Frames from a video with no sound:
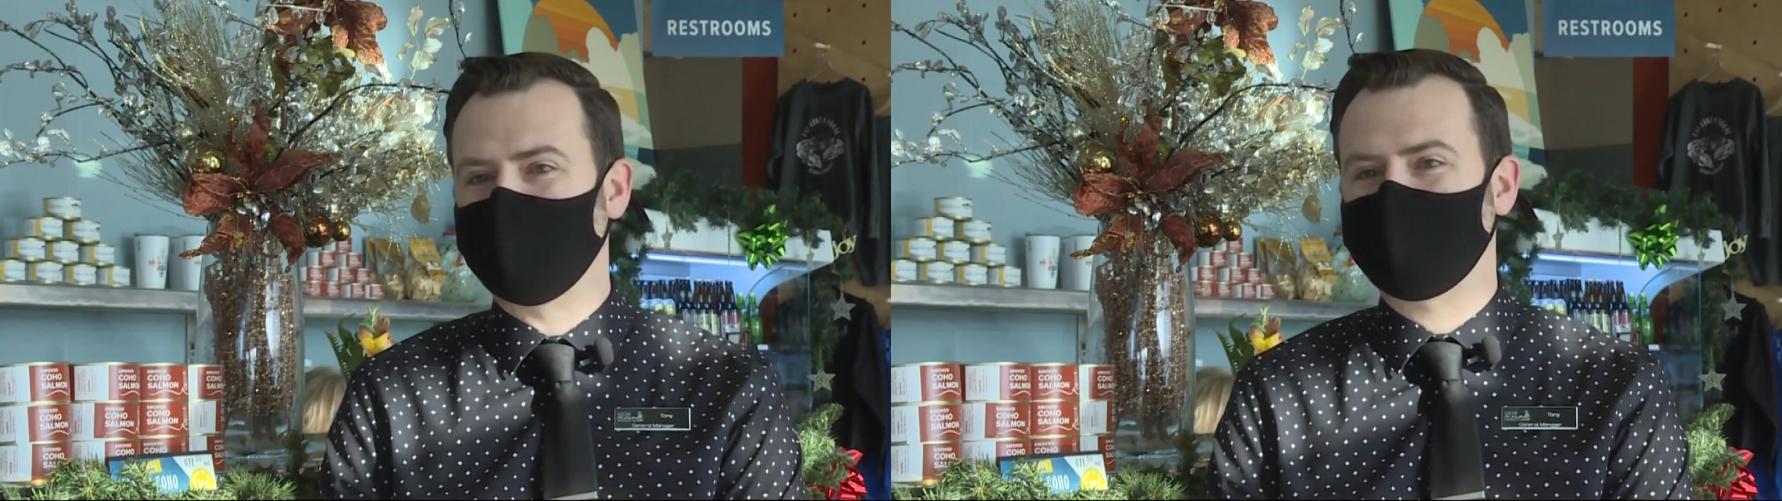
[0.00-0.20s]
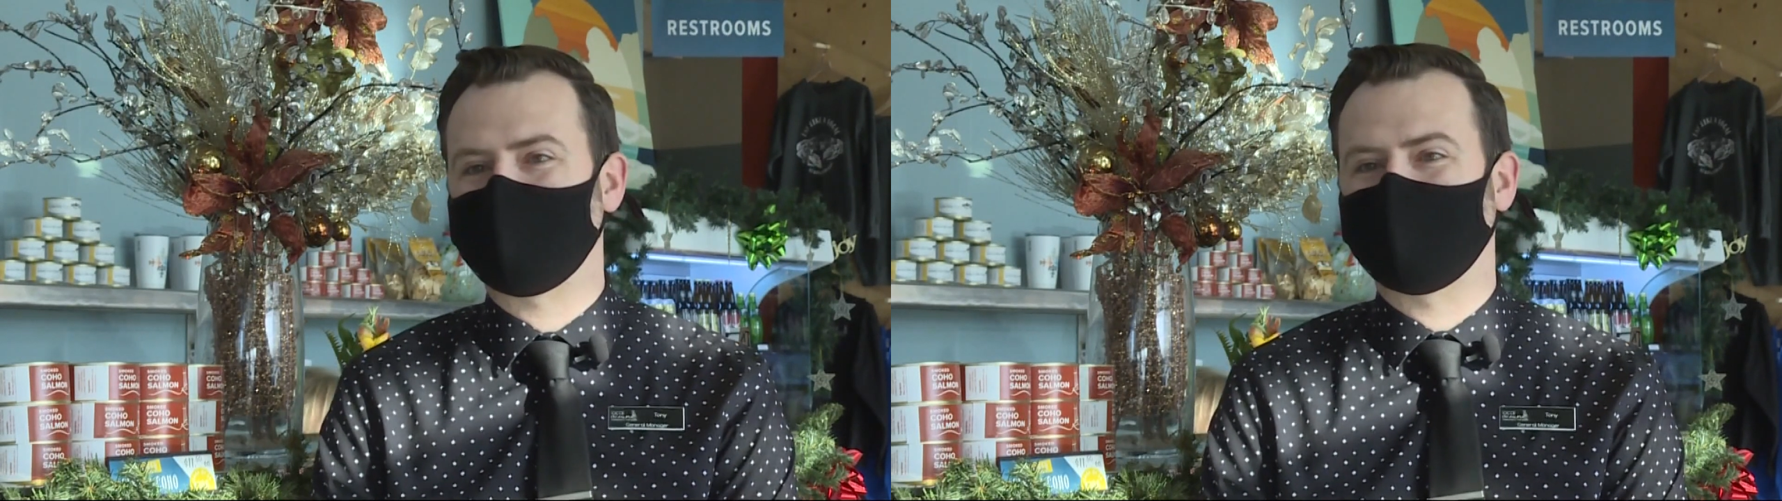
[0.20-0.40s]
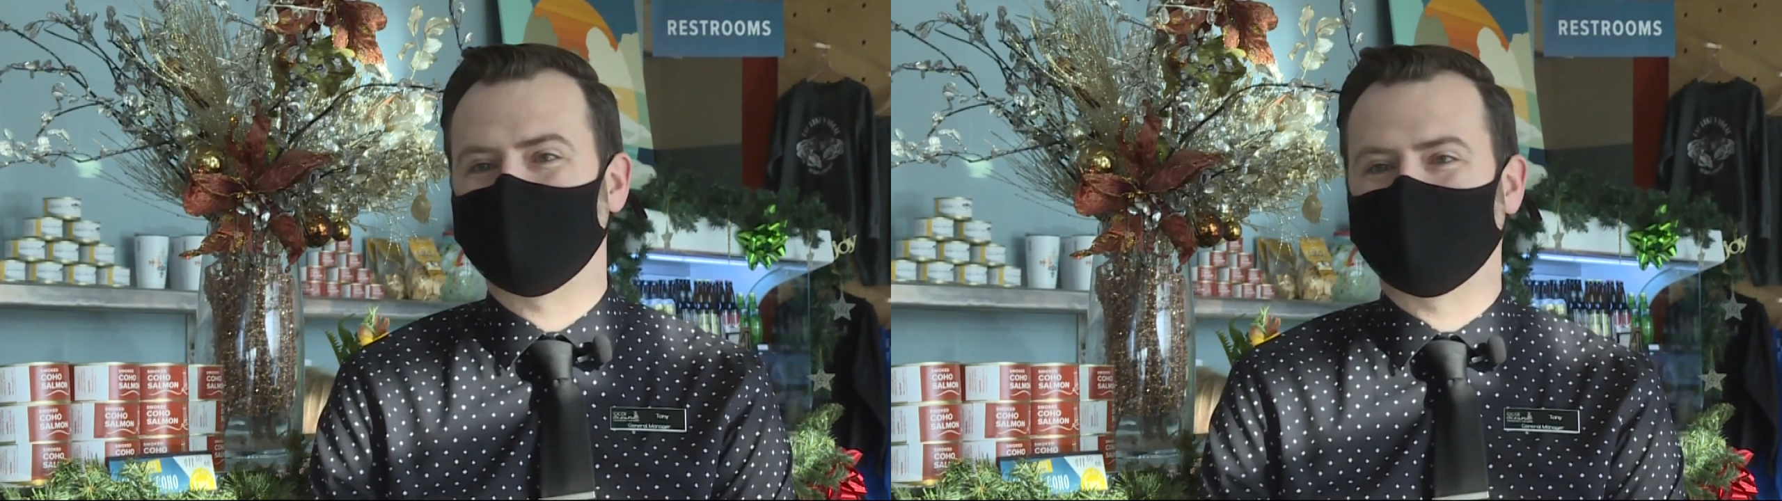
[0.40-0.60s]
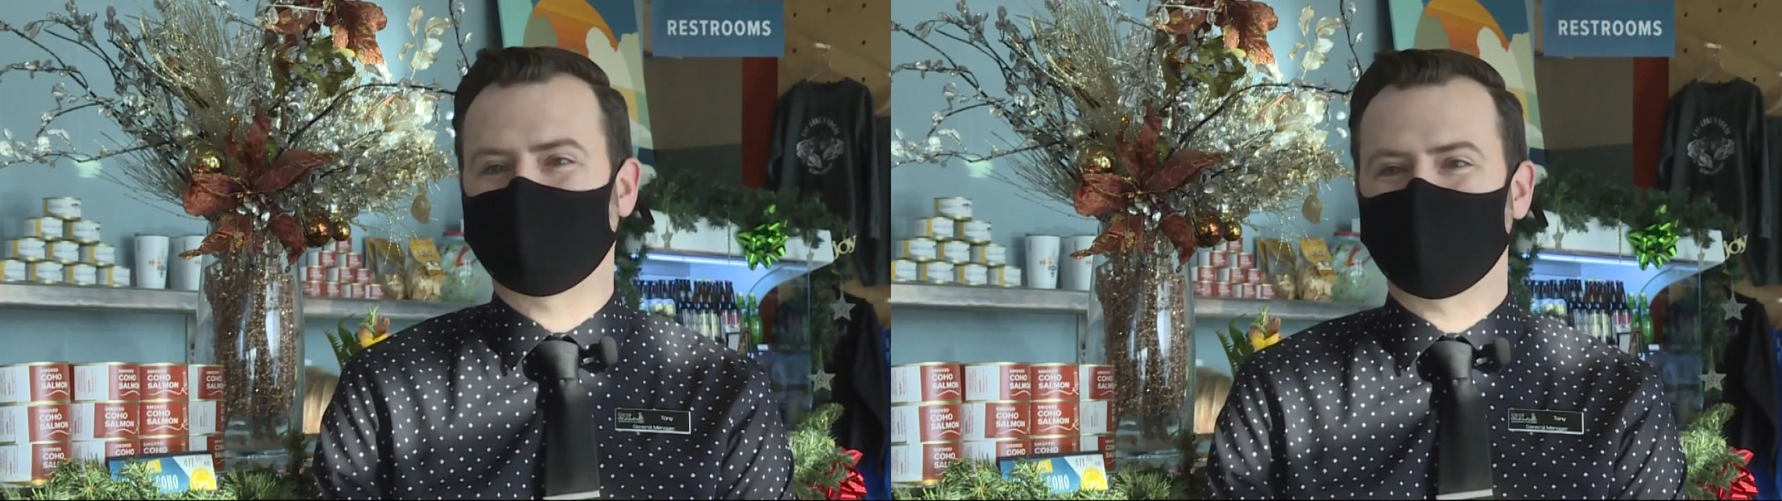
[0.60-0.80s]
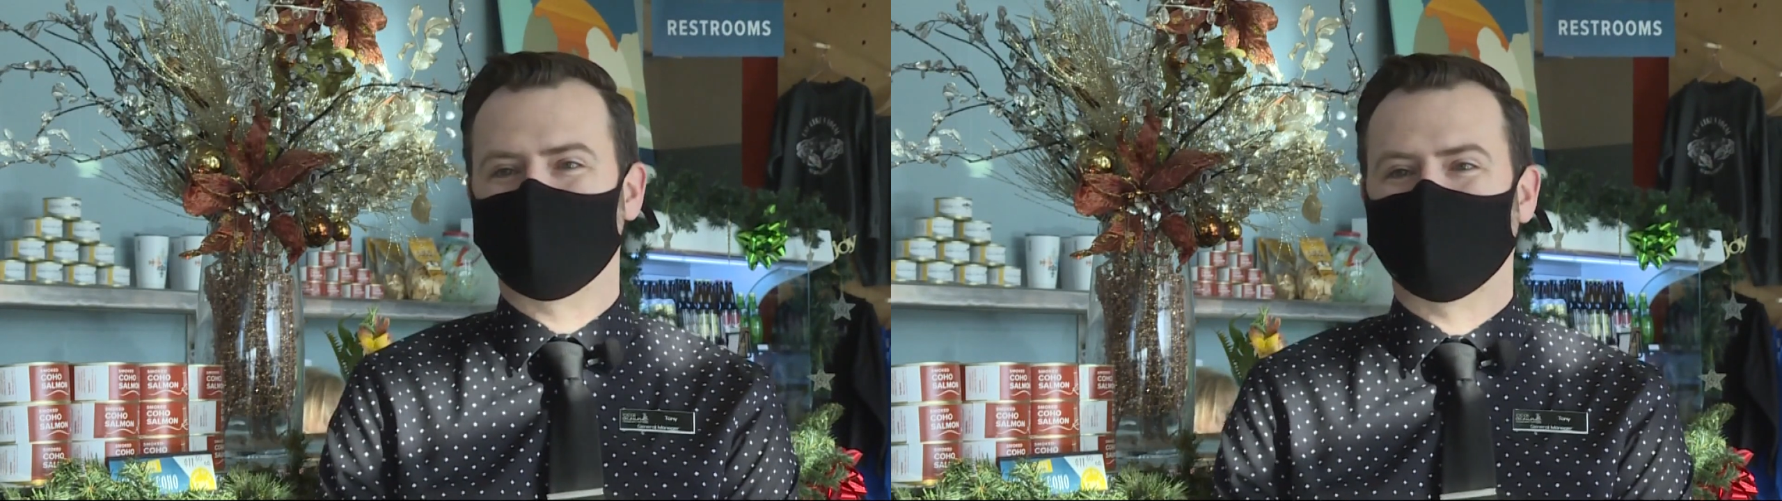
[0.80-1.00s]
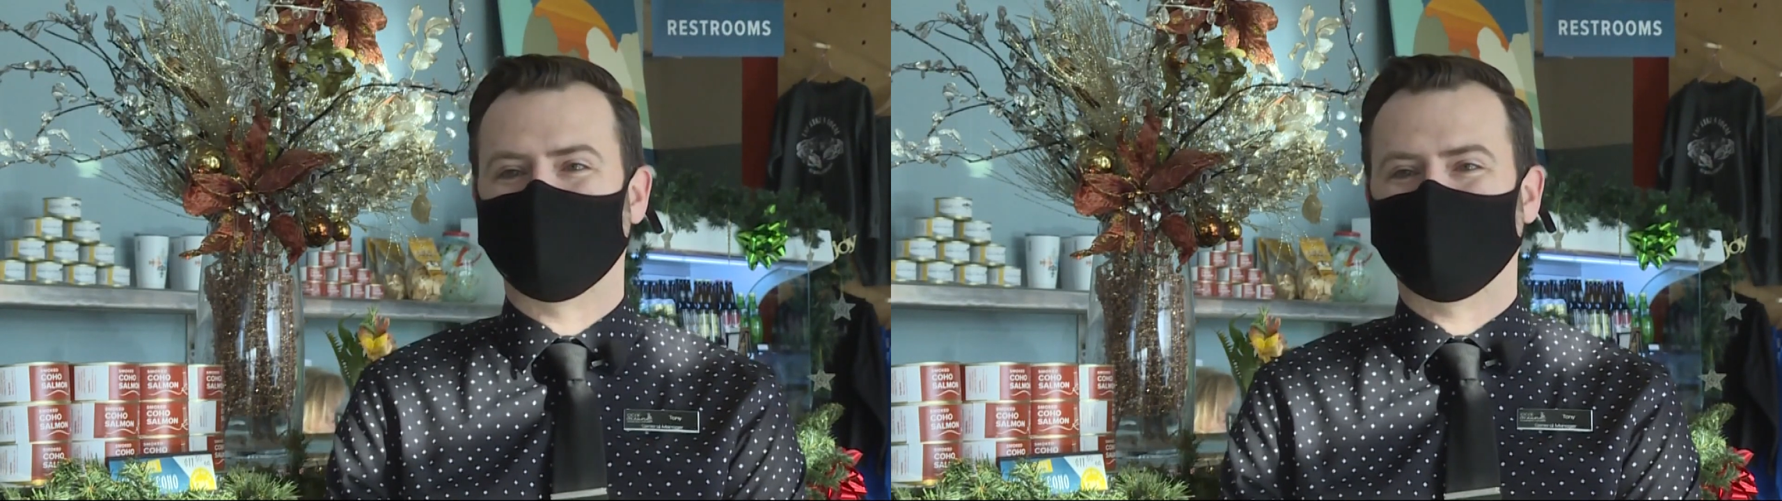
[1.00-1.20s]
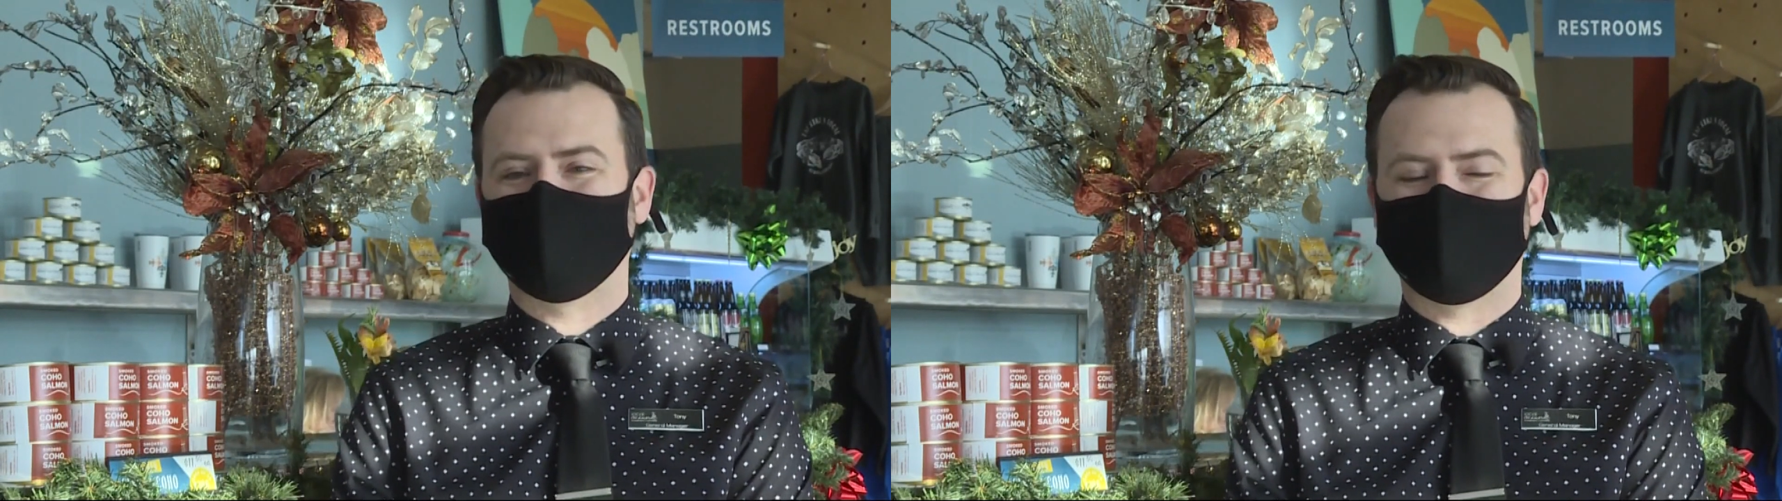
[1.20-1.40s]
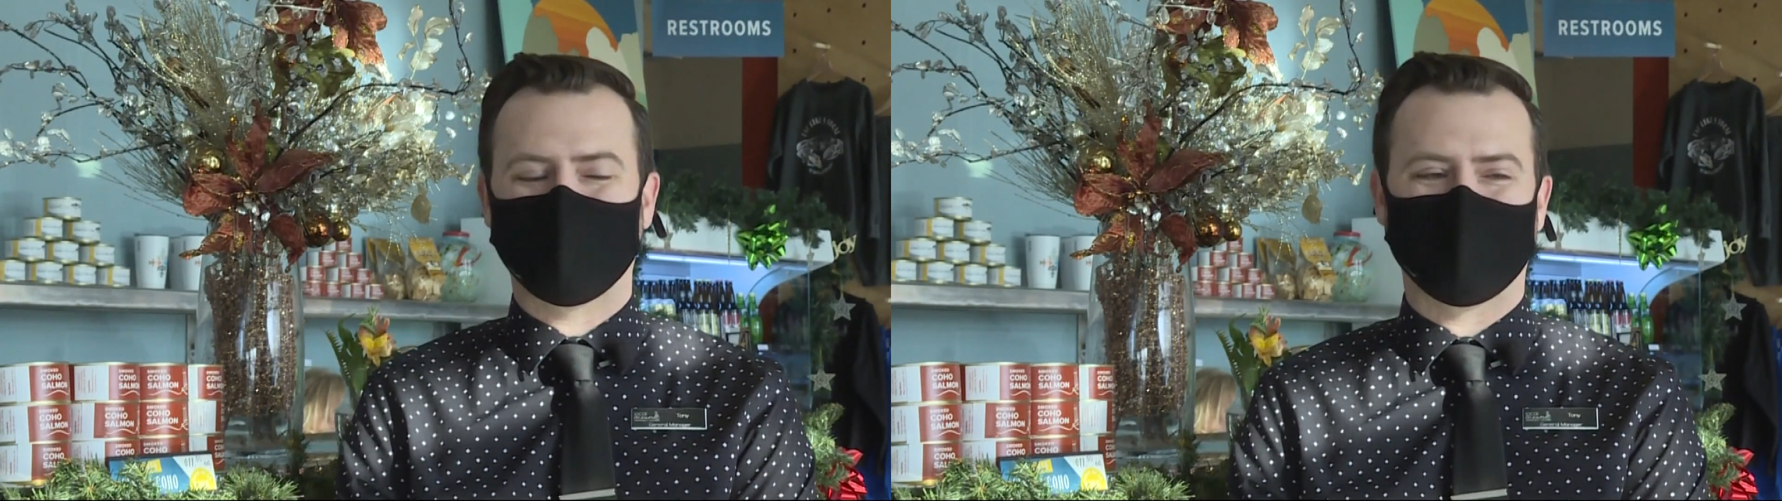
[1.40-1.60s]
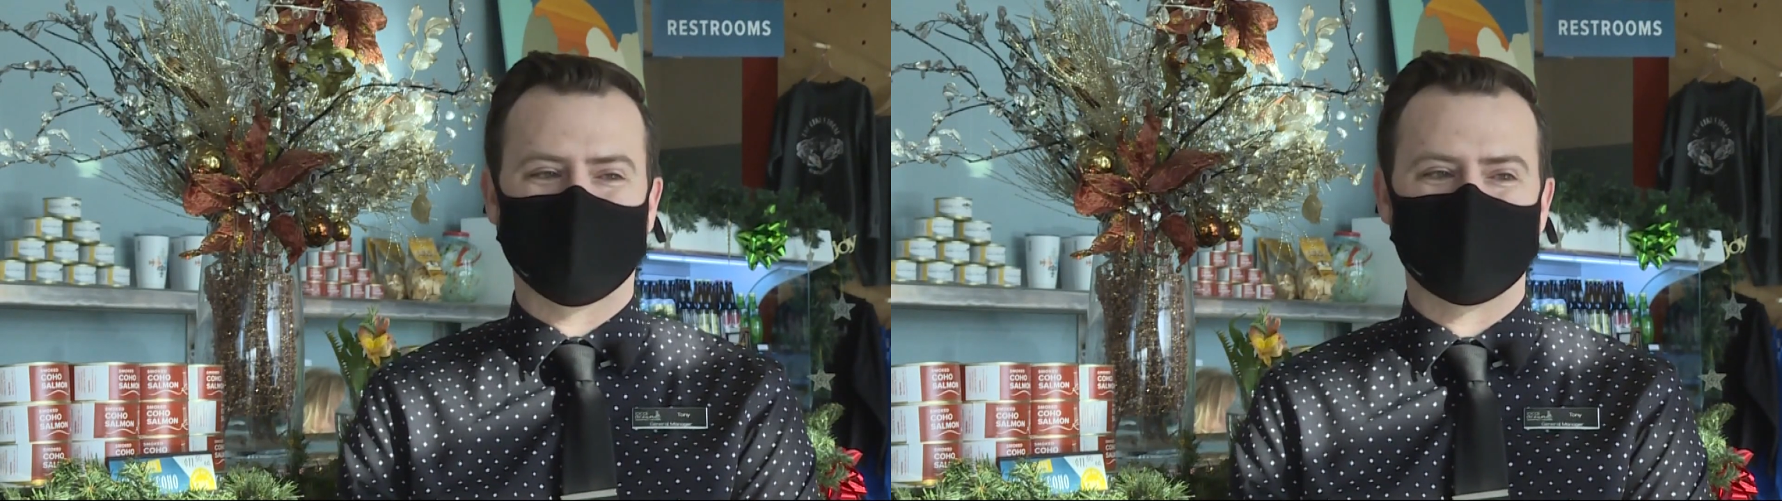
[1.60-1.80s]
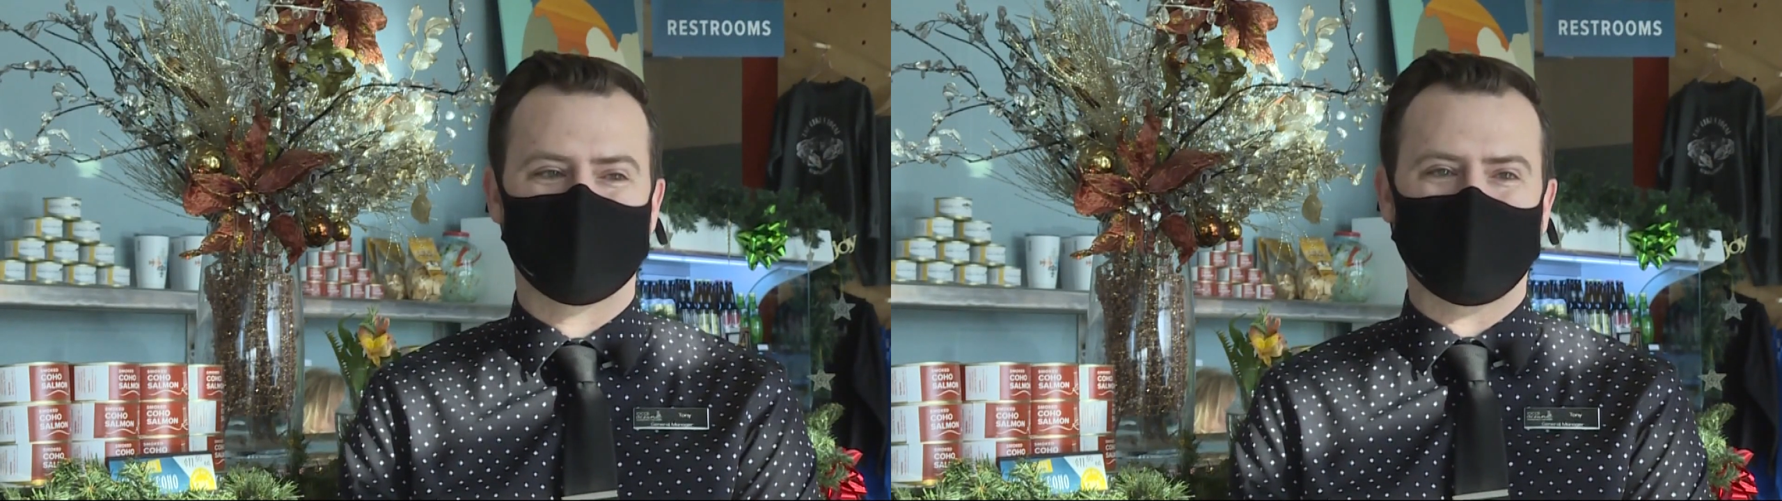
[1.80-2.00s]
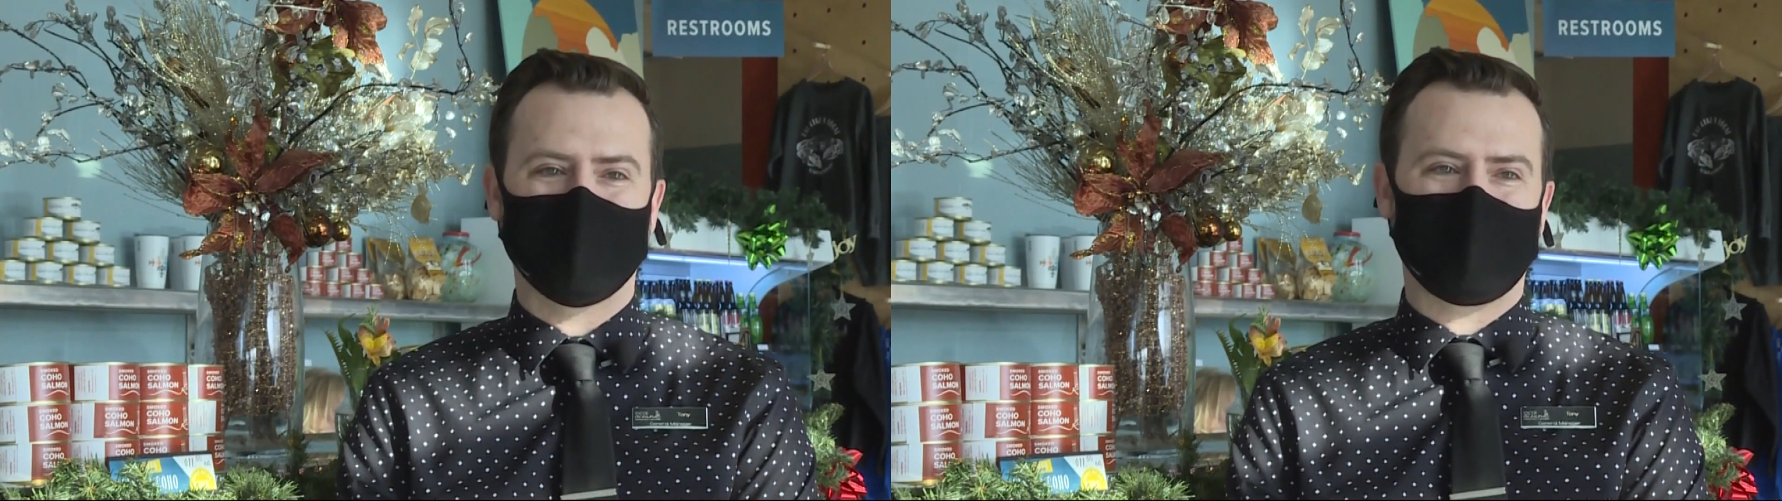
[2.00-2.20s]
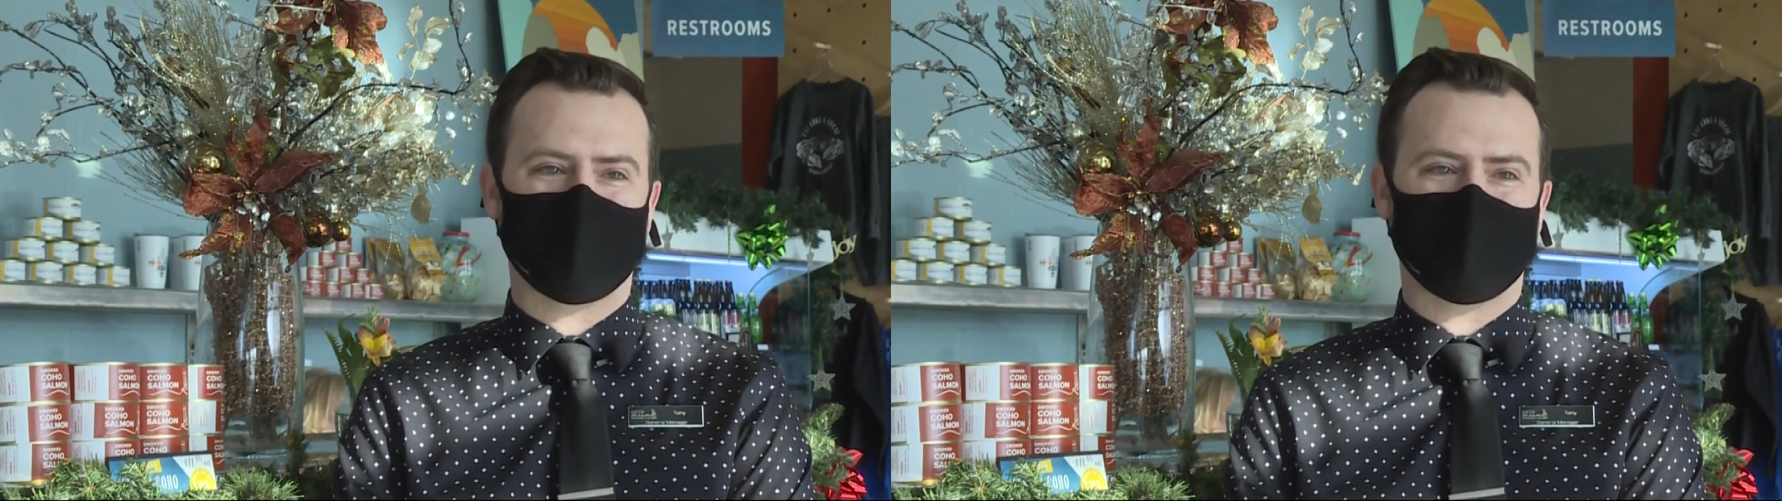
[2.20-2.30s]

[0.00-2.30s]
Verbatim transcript: and cheer into the community, um, and